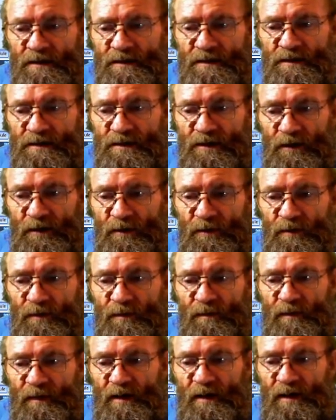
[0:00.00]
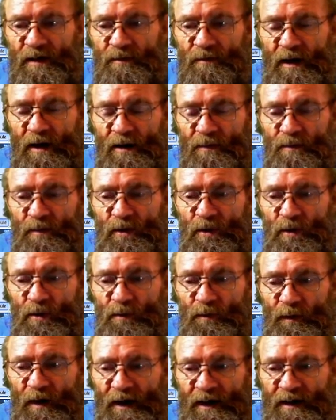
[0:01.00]
So in my
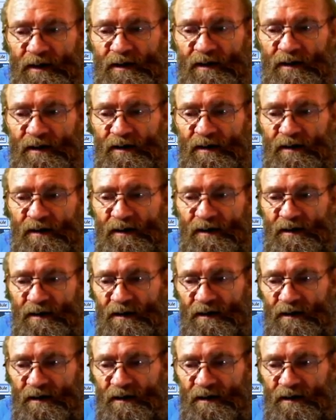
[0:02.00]
move I can